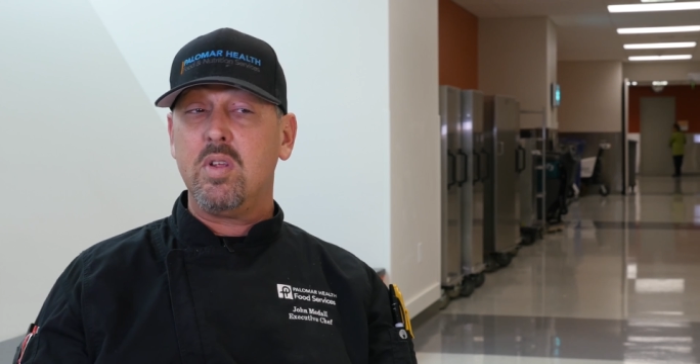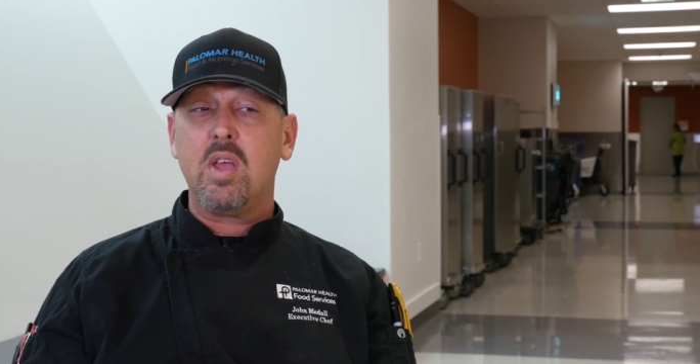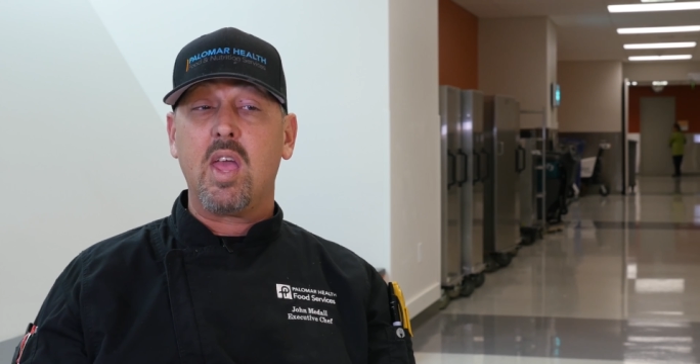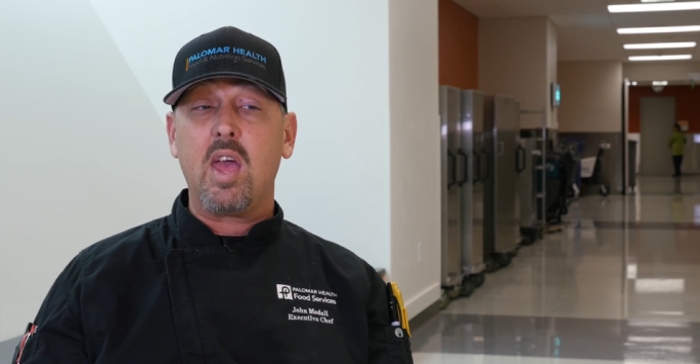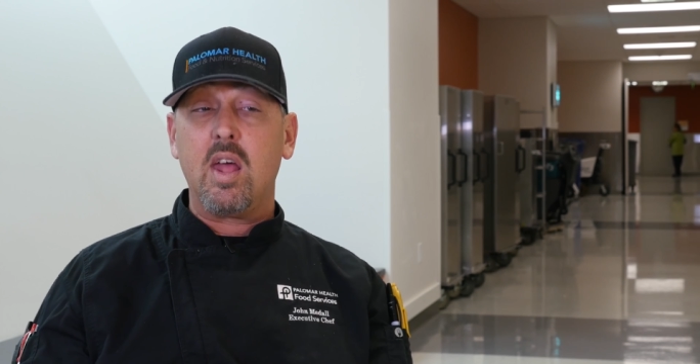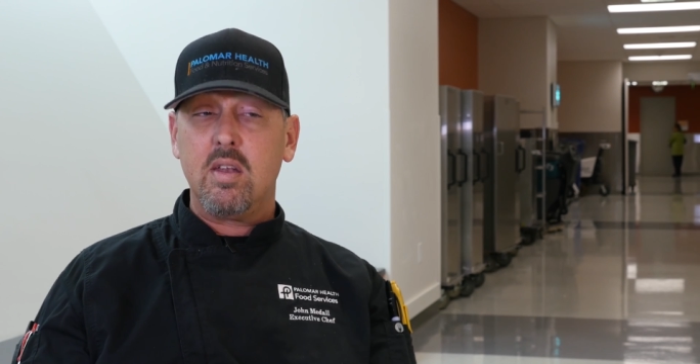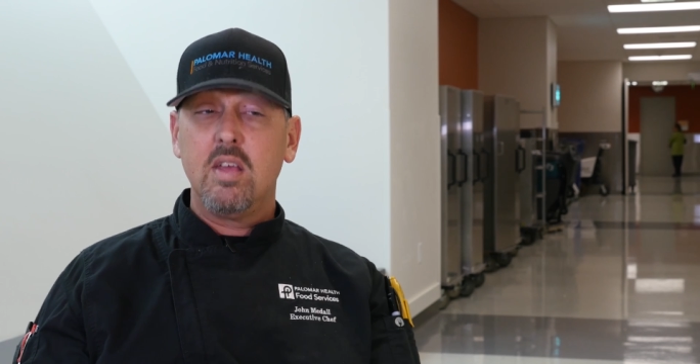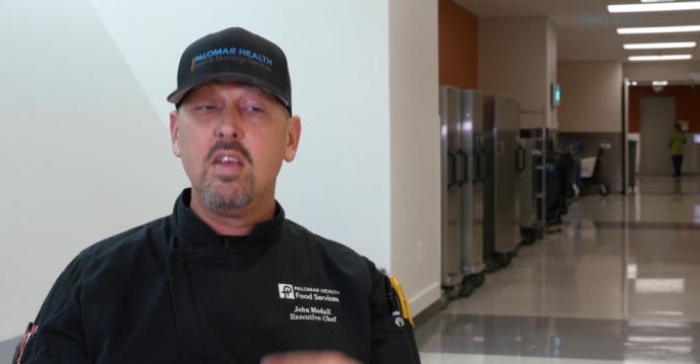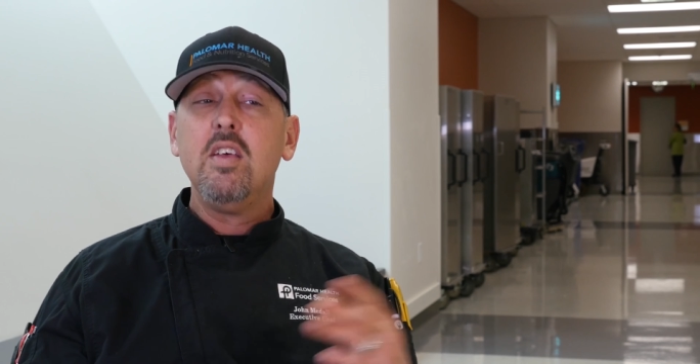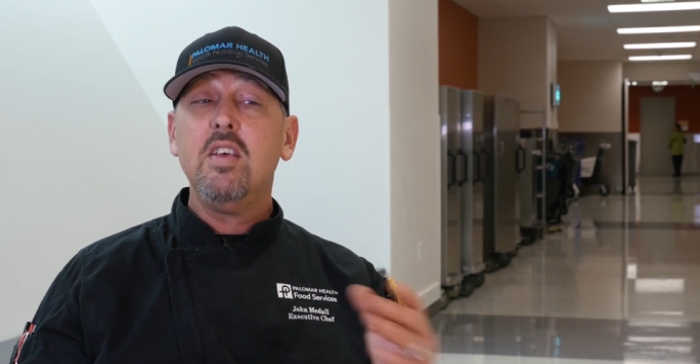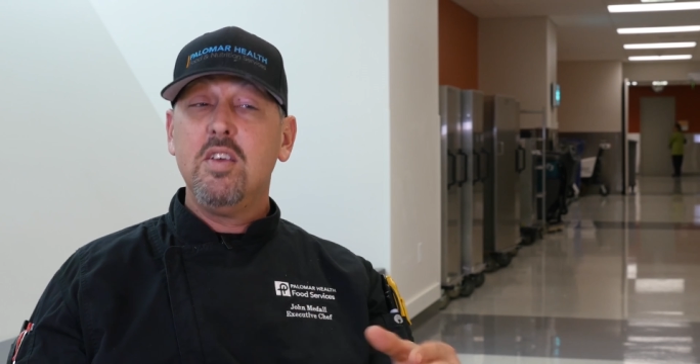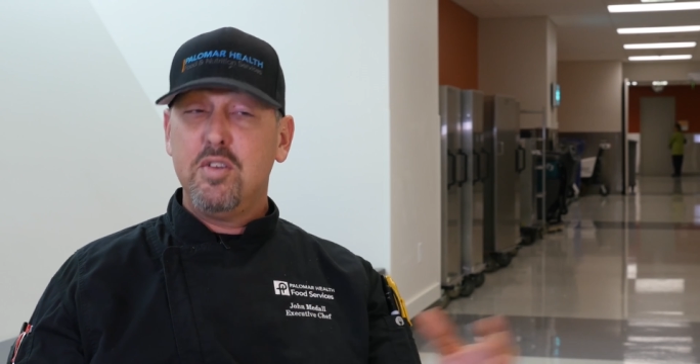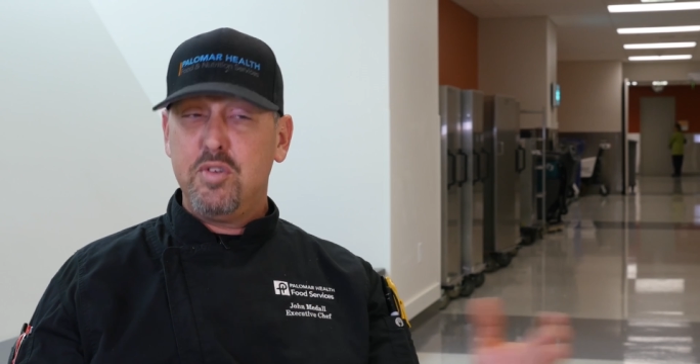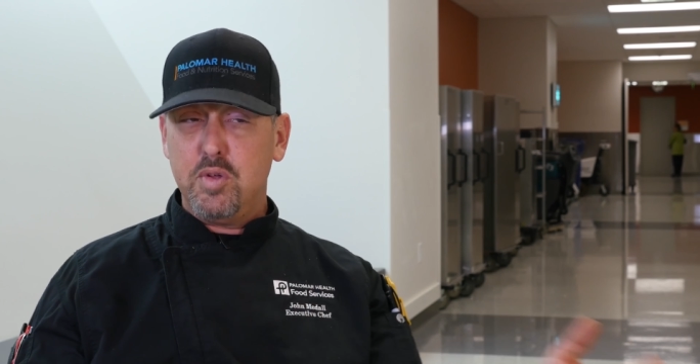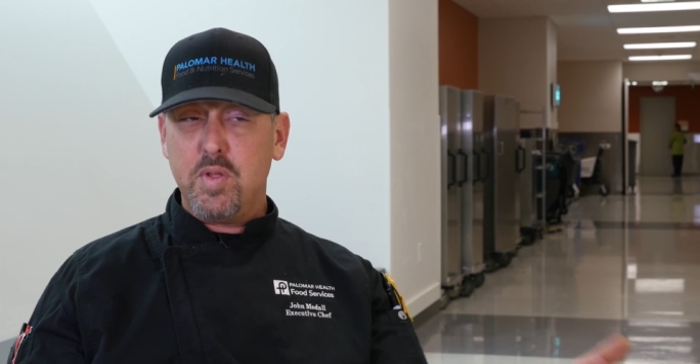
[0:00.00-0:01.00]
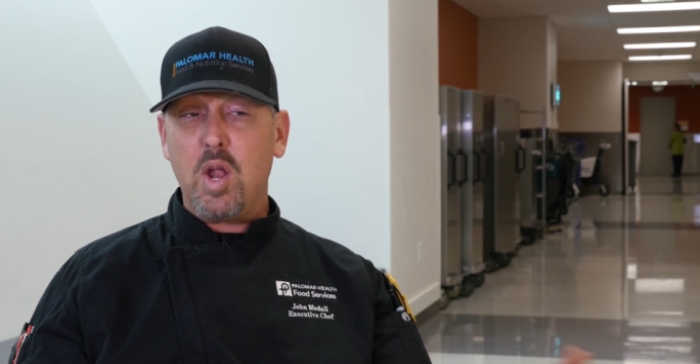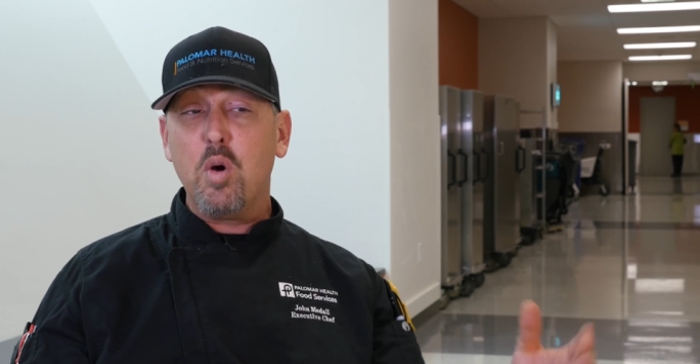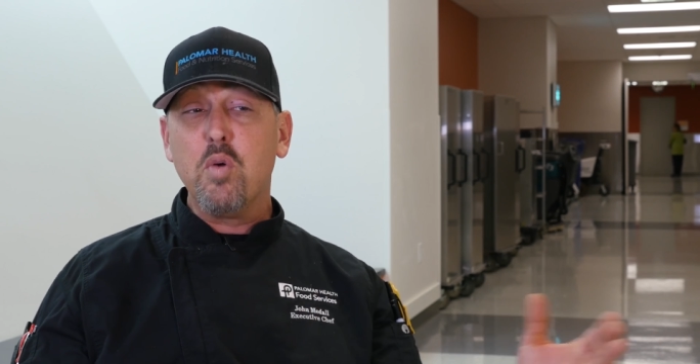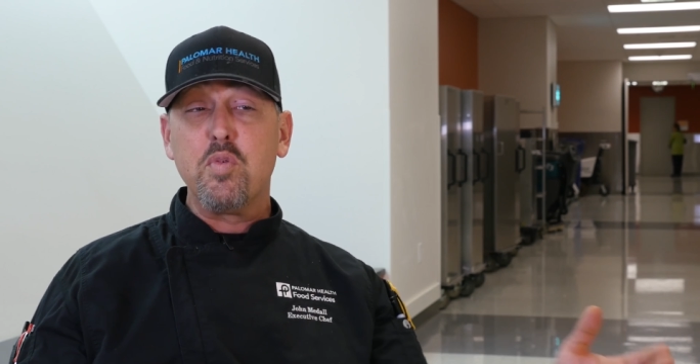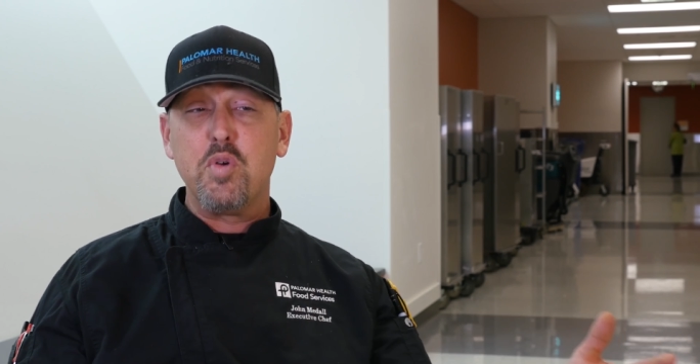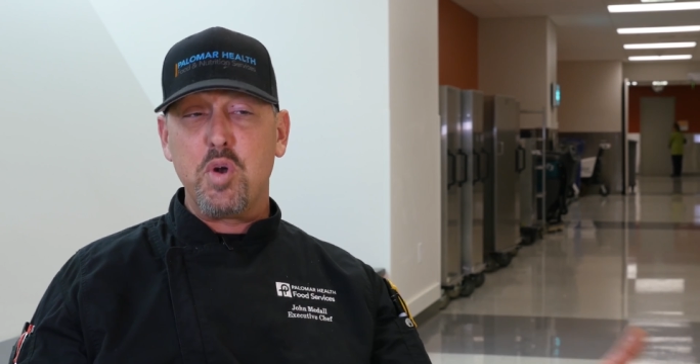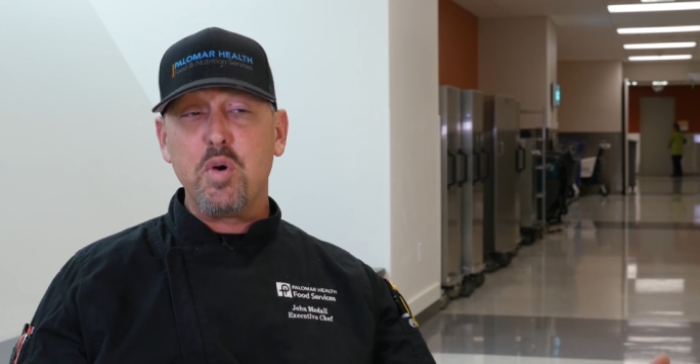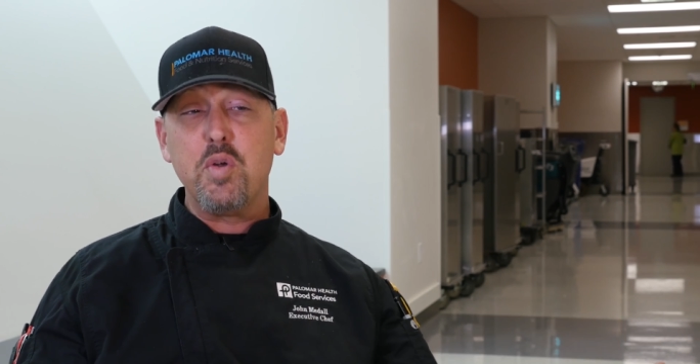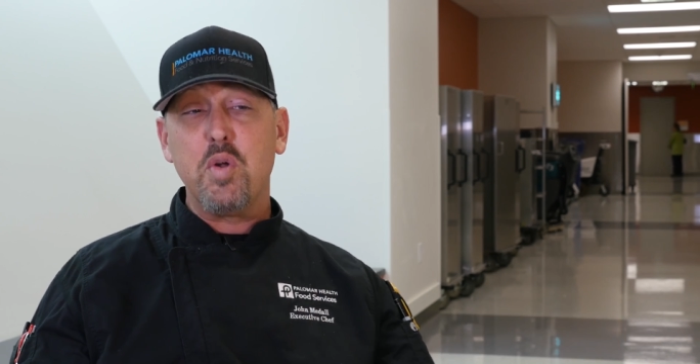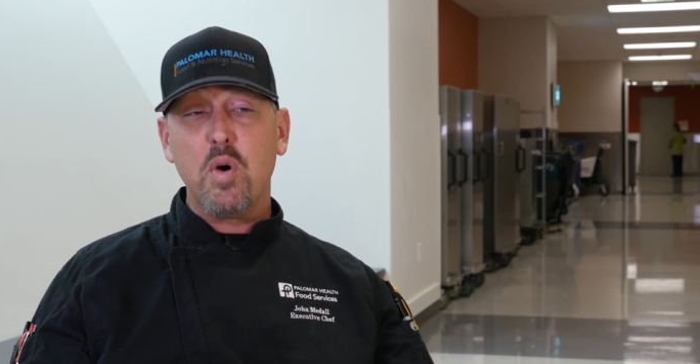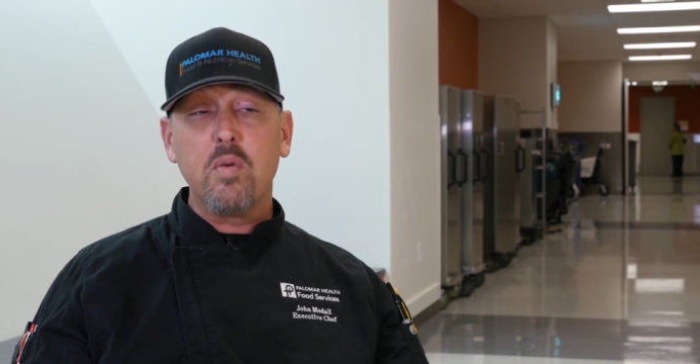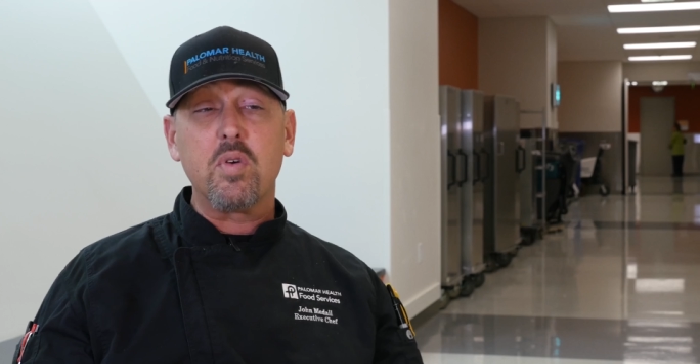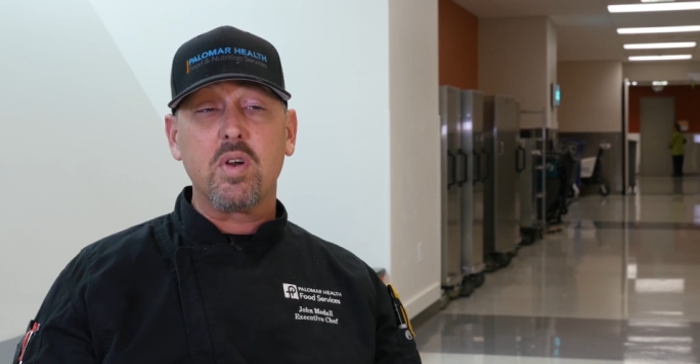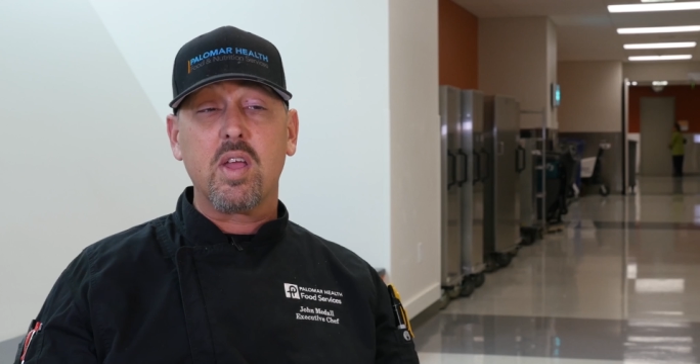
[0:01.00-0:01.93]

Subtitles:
You can't do that over and over and over